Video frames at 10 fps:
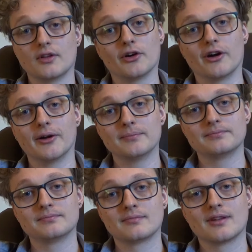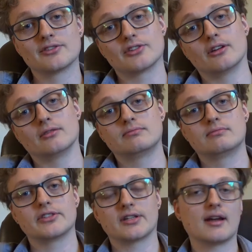Alright, so
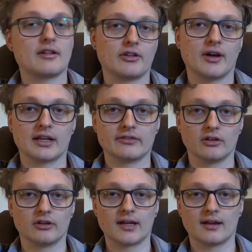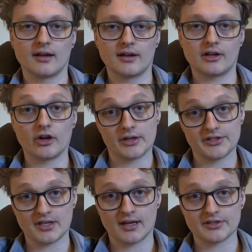today I thought I'd have a look at
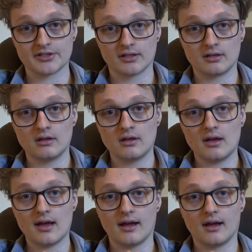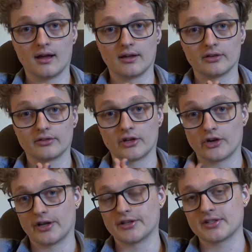Koyaanisqatsi and the
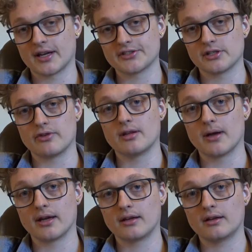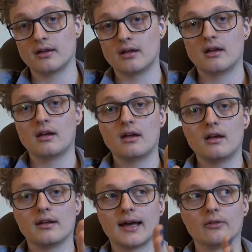Koyaanisqatsi remake.
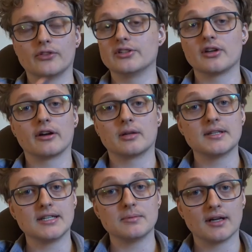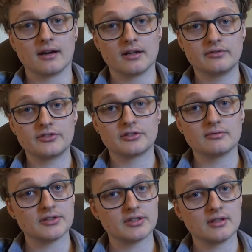Now these aren't going to be deep dives
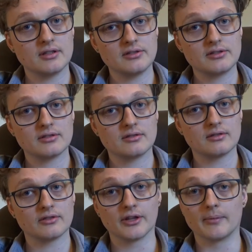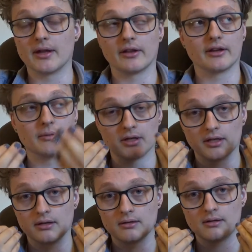into these, they're merely going to
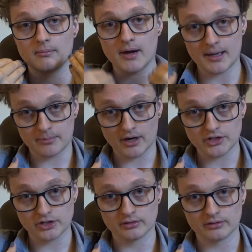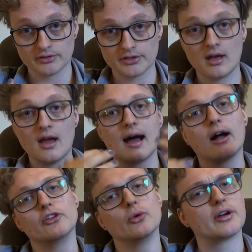be my impressions.
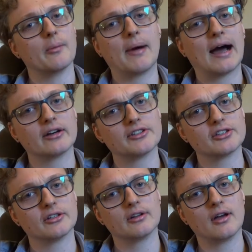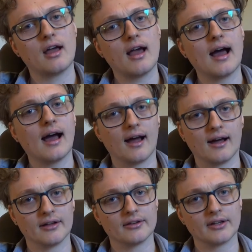I'll do a comparison
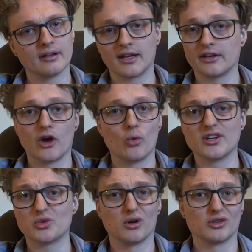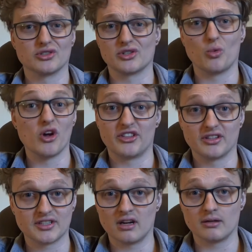and let you know which ones are worth your
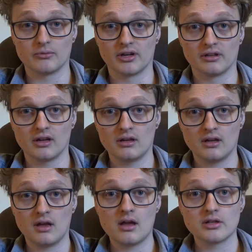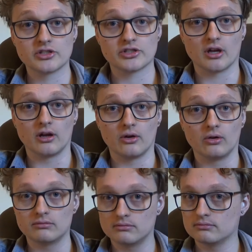time really.
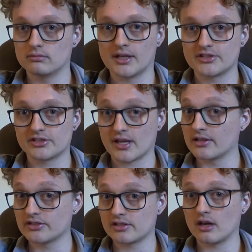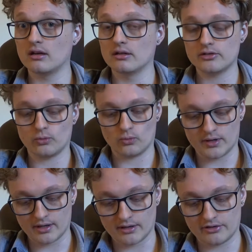So let's get started
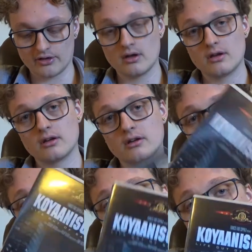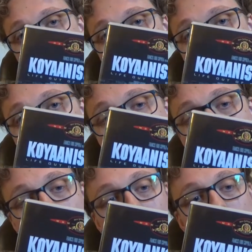with Koyaanisqatsi,
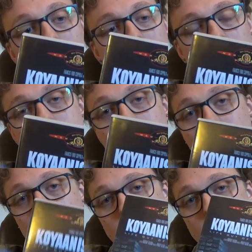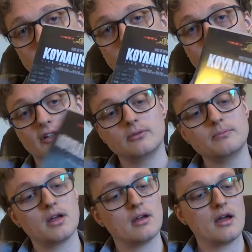the 1982 film
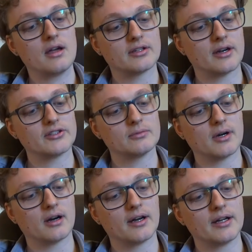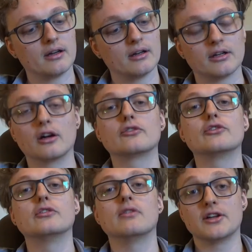directed by
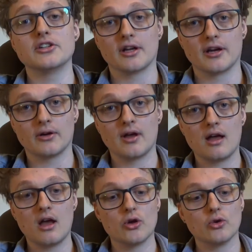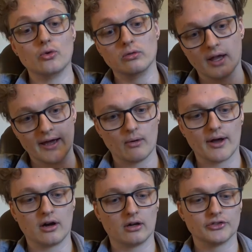Godfrey Reggio, who later
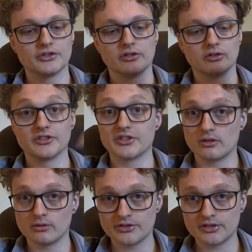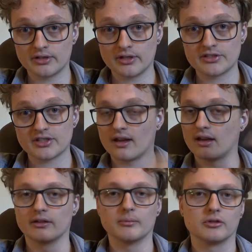went on to do the sequels to this
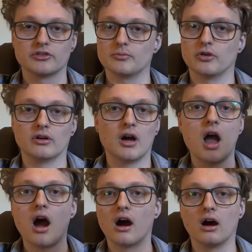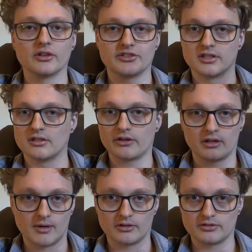and a bunch more artsy
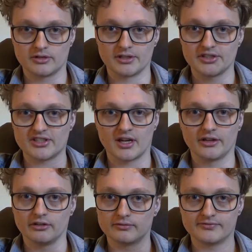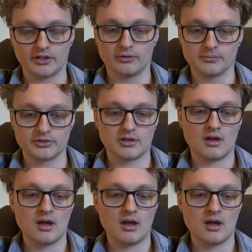documentary style films.